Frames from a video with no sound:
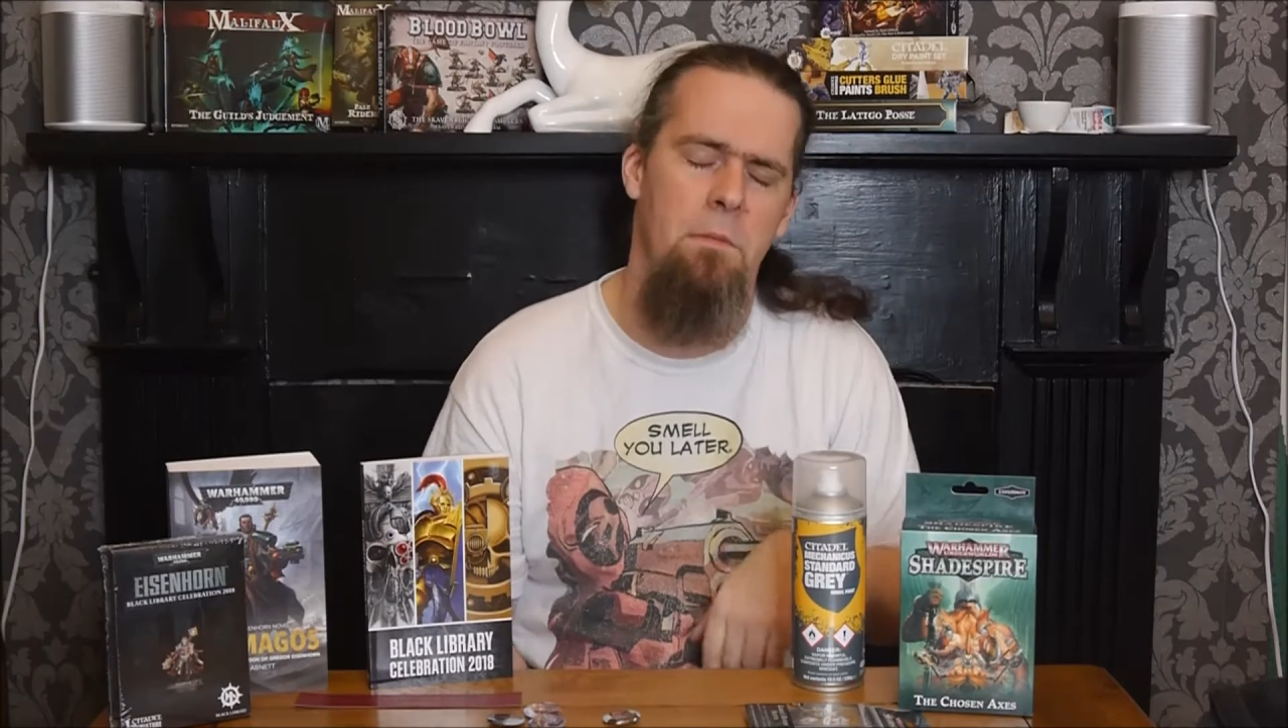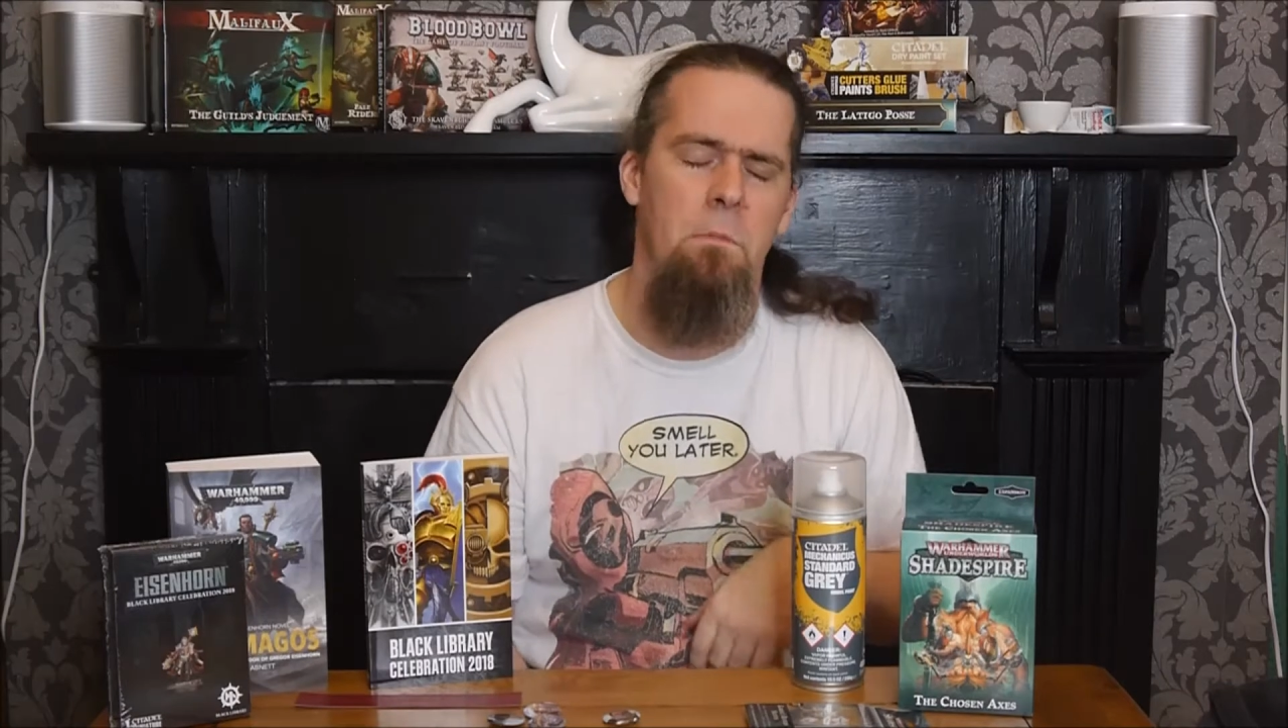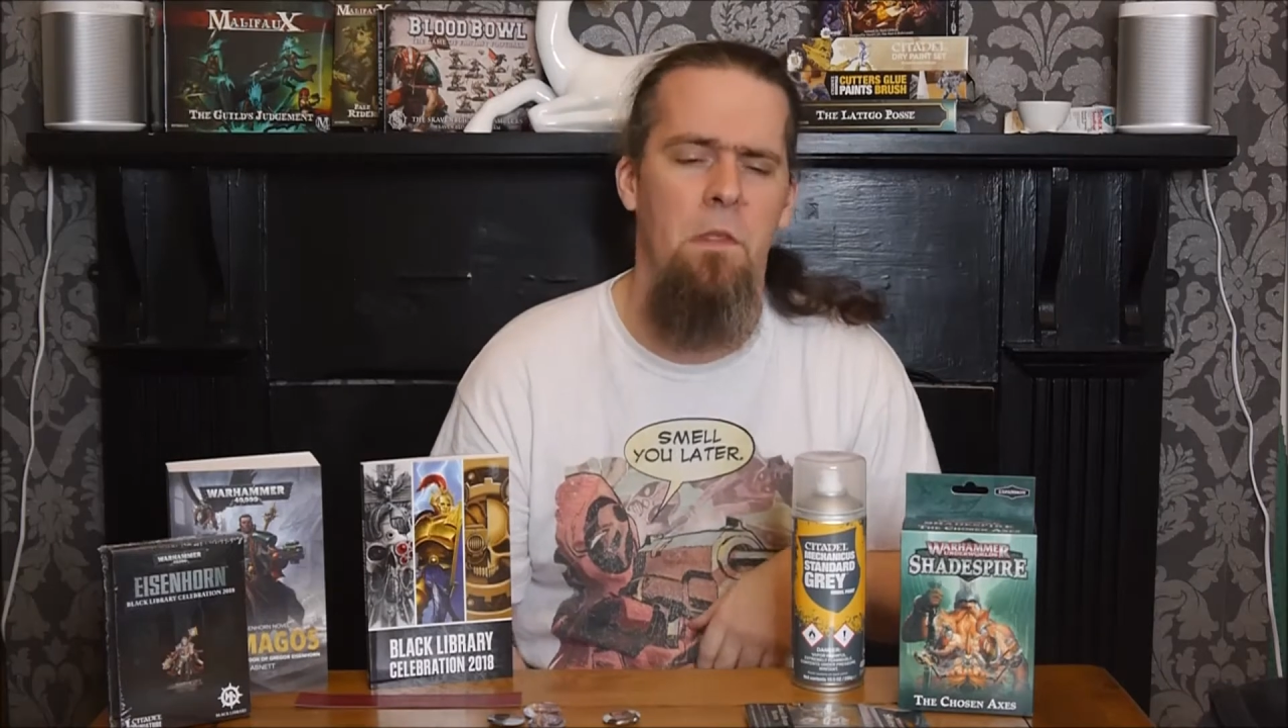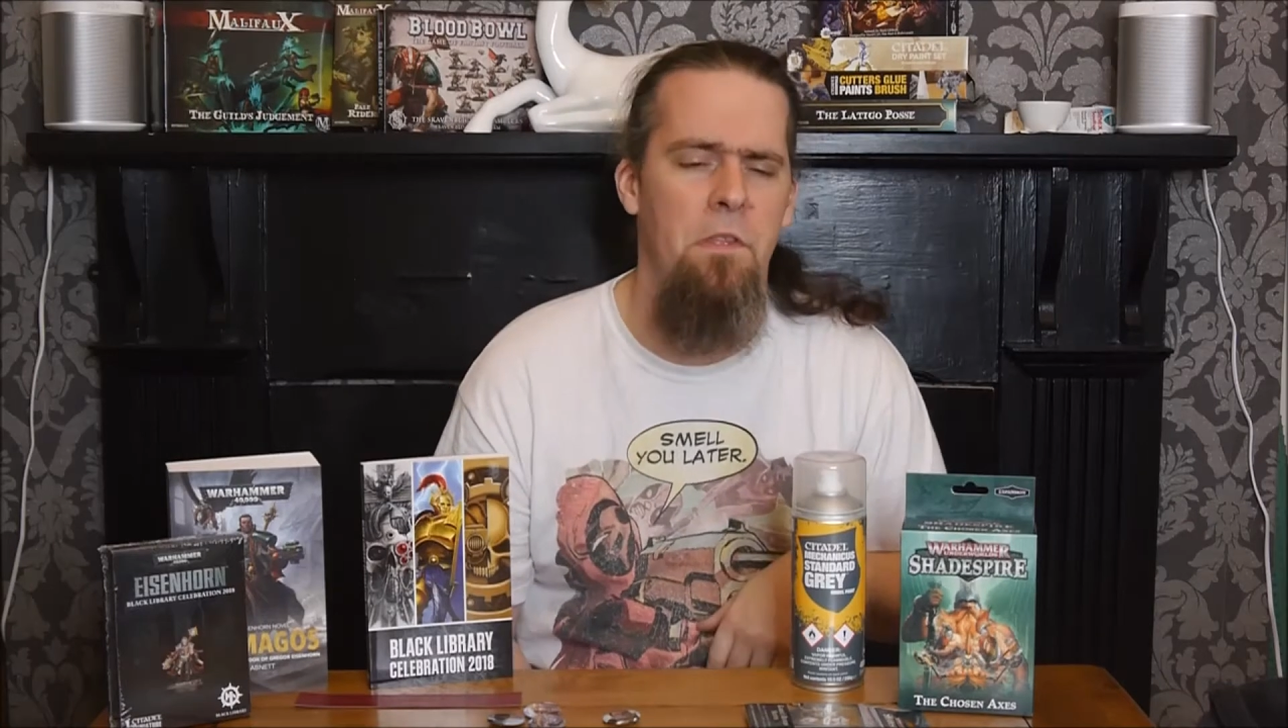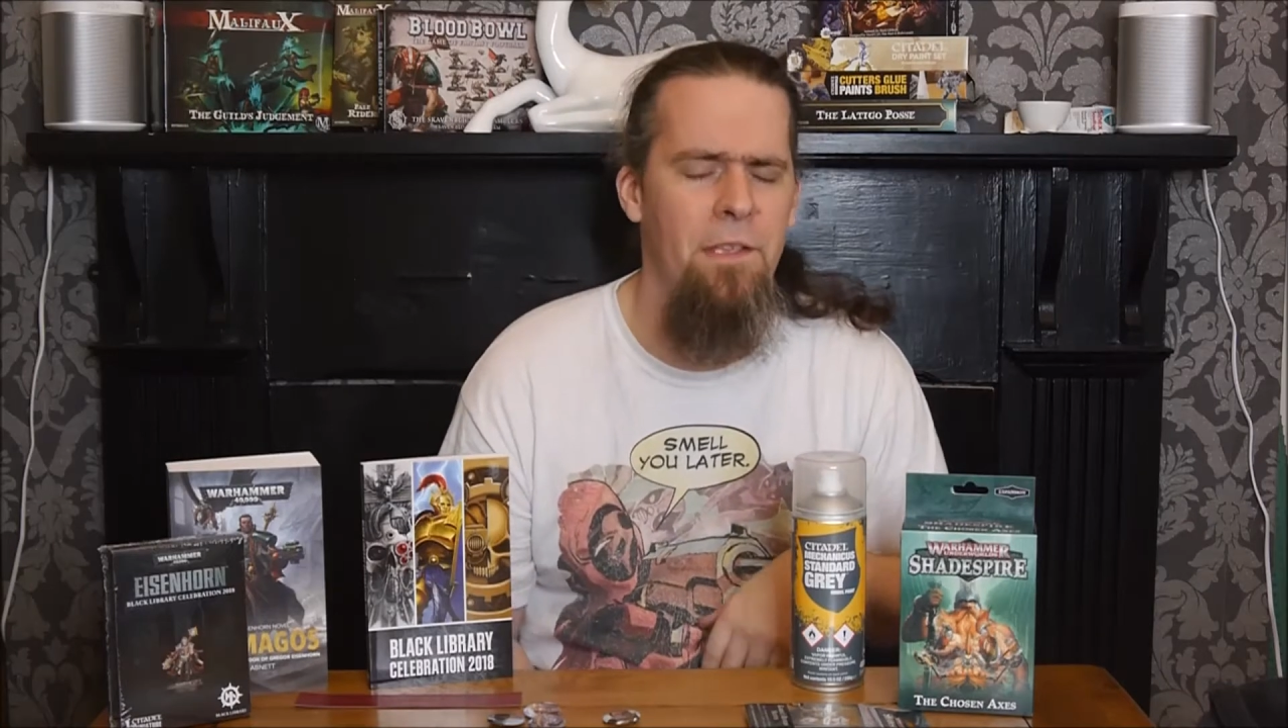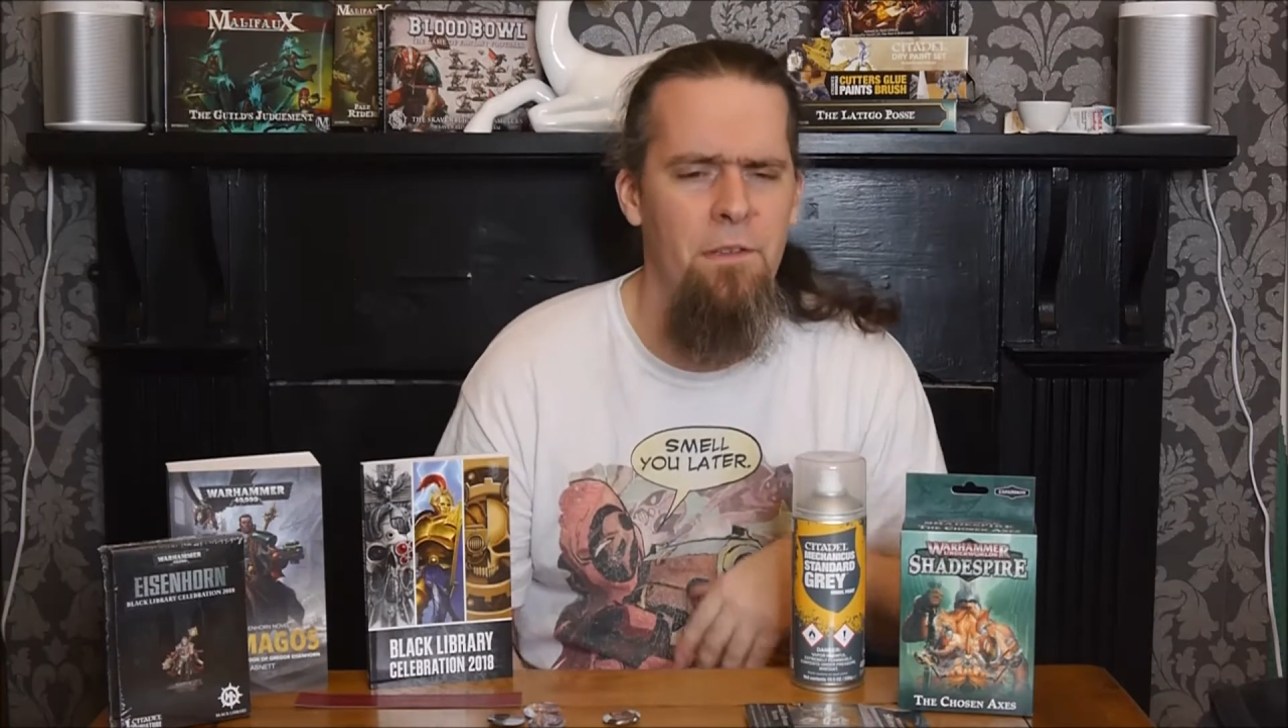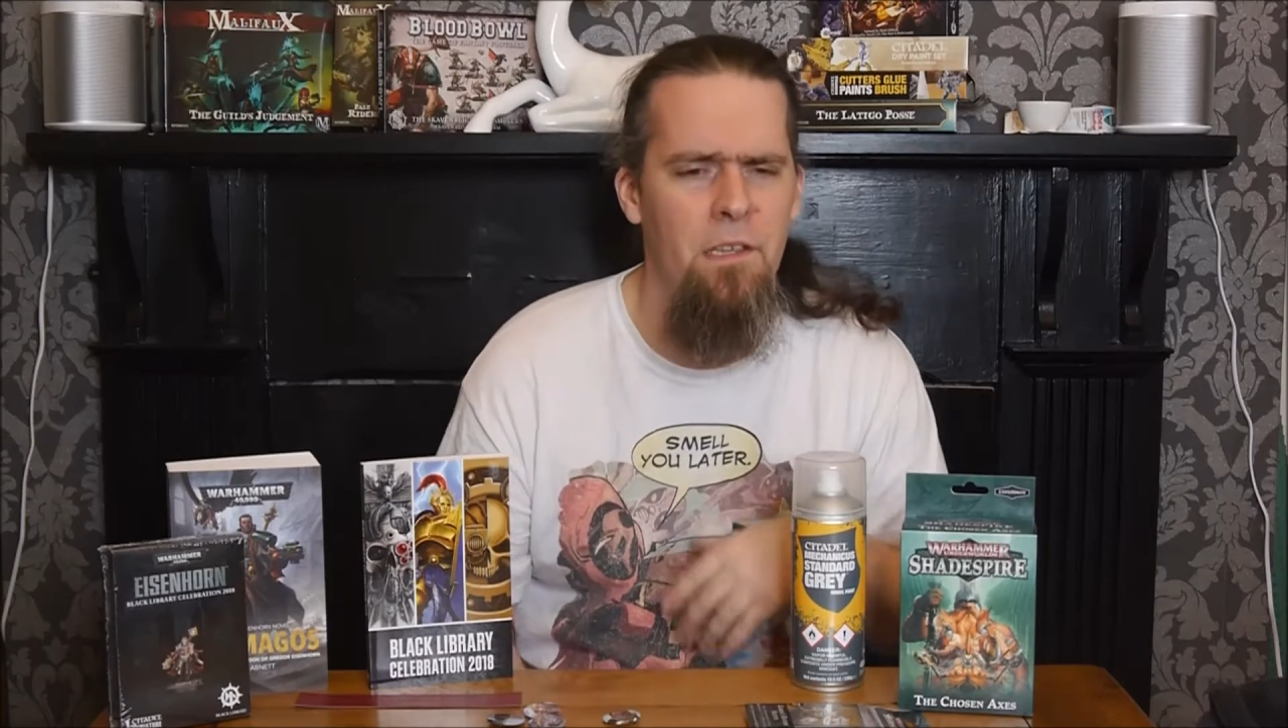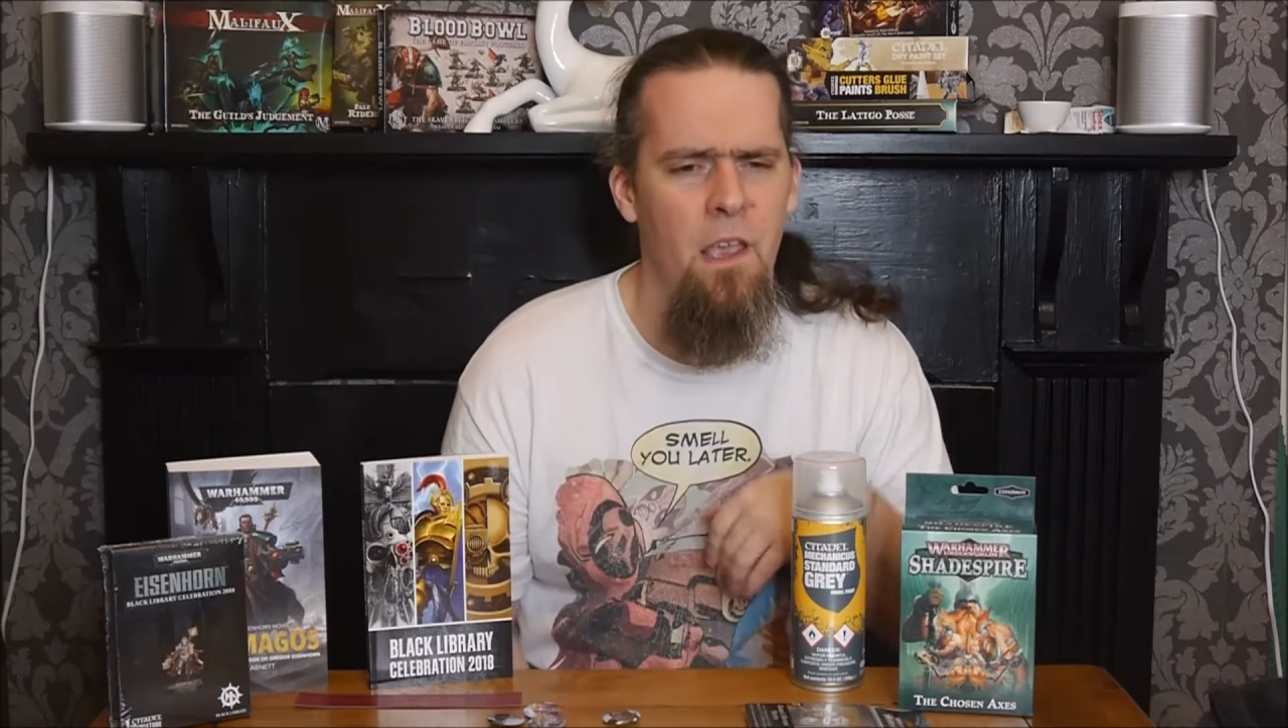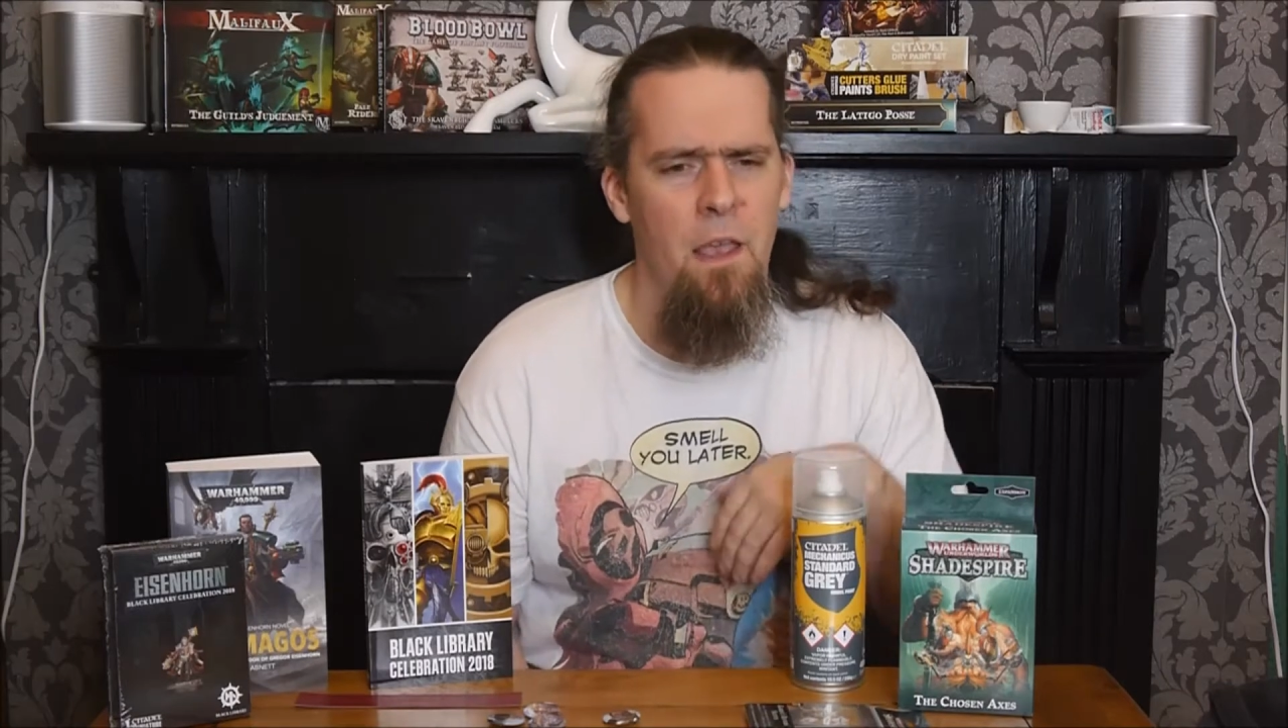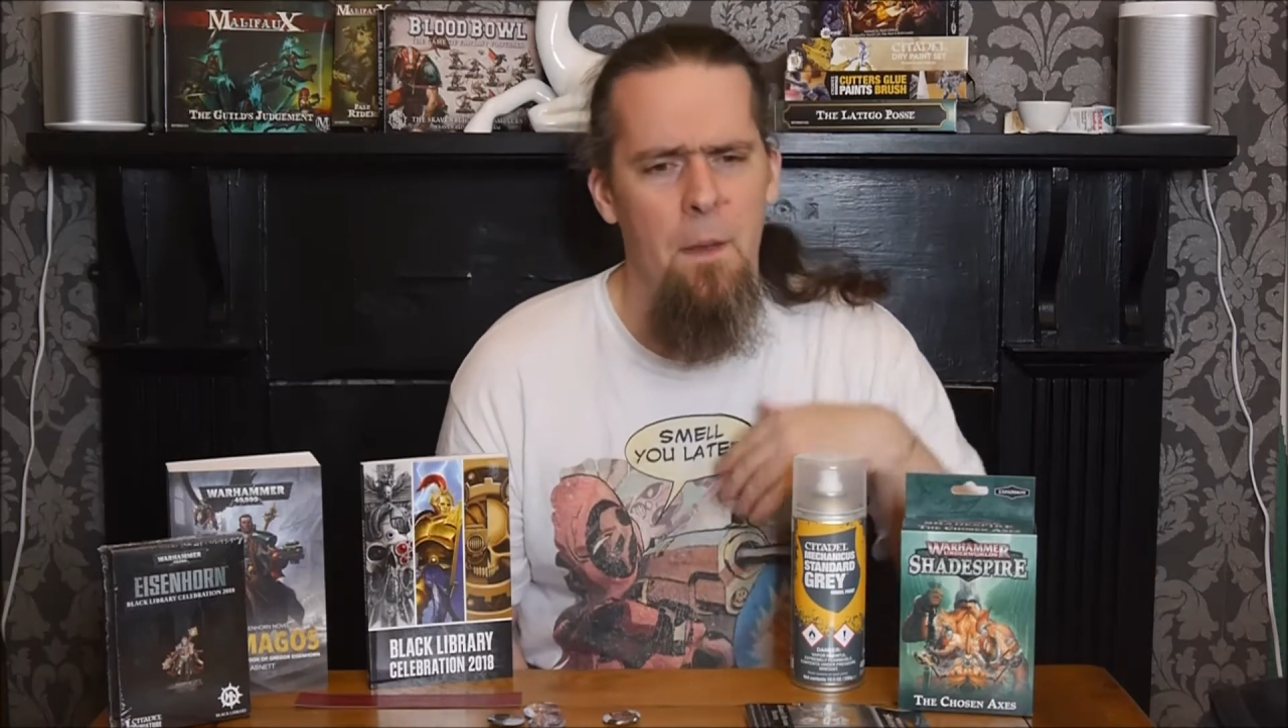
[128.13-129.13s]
mid-month news.